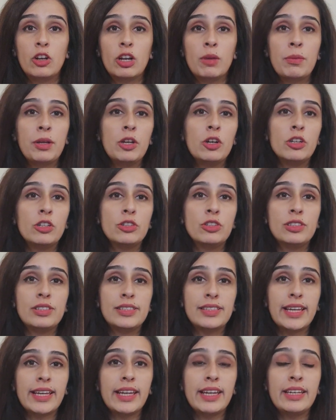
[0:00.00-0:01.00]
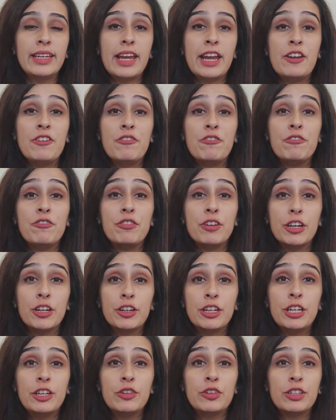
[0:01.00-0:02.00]
coming on to the second and
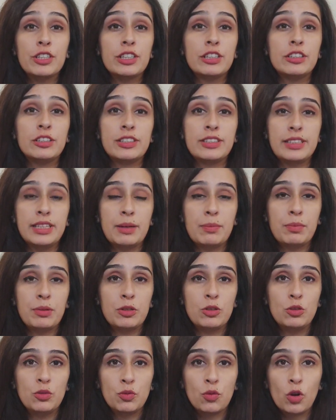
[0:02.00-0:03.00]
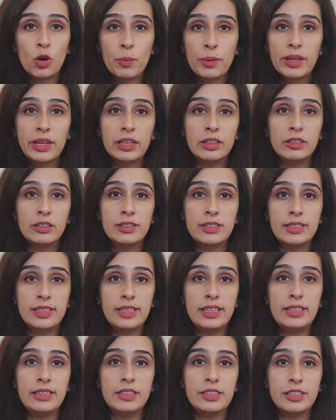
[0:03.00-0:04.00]
very critical step to forming an LLC
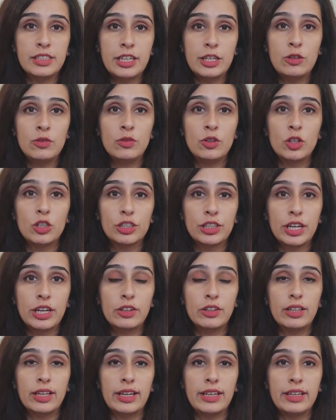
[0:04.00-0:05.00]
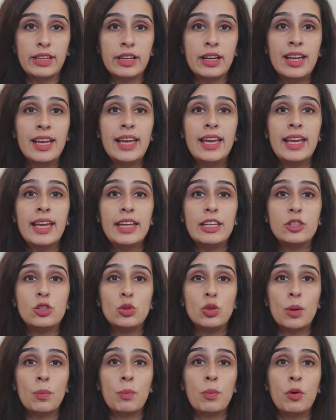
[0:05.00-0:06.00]
in the state of North Carolina is
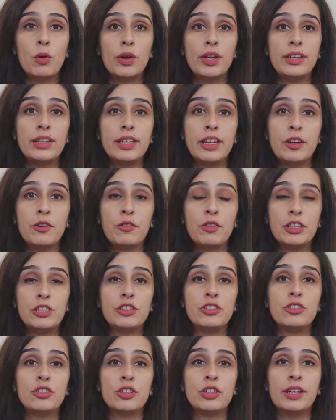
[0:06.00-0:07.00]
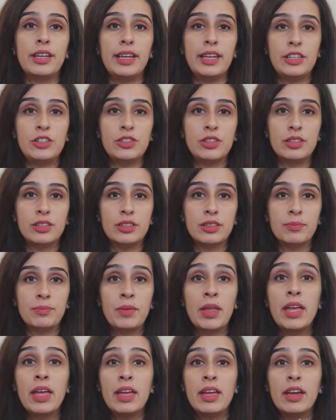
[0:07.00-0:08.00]
to appoint a registered agent.
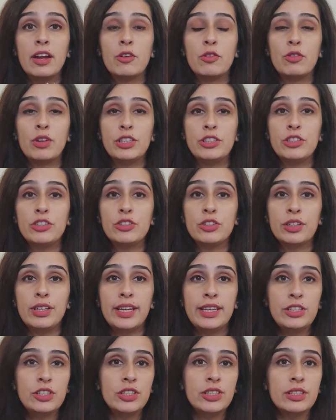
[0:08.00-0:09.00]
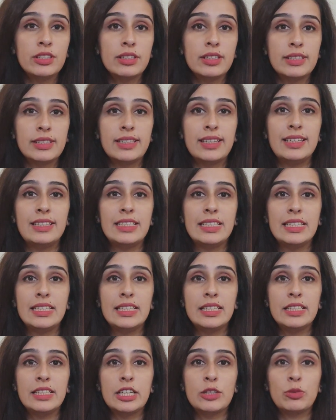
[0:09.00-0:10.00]
A registered agent is an
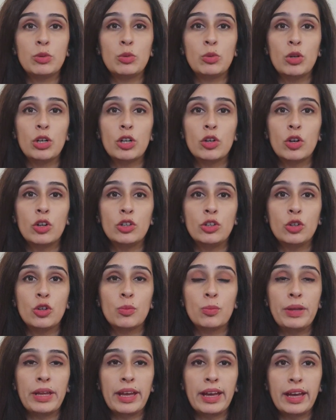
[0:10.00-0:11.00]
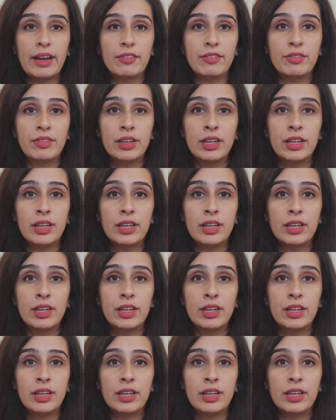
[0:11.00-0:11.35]
entity that will work on your behalf.